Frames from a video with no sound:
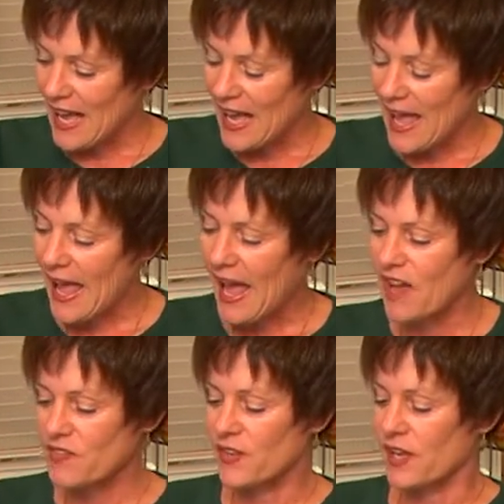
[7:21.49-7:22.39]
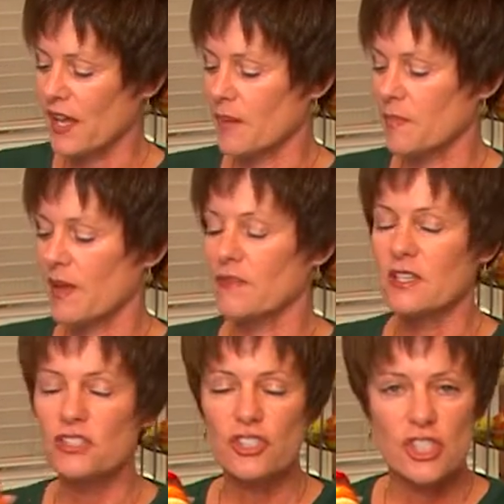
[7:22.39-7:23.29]
A 1/2 cup of
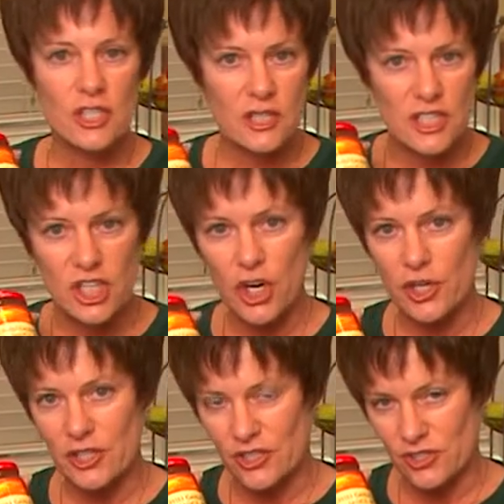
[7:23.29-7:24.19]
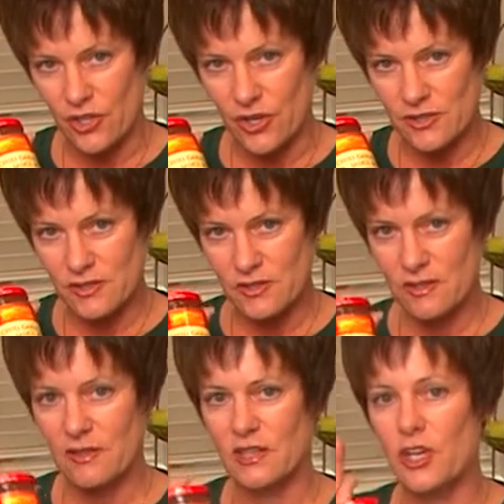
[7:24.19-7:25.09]
this chili garlic sauce.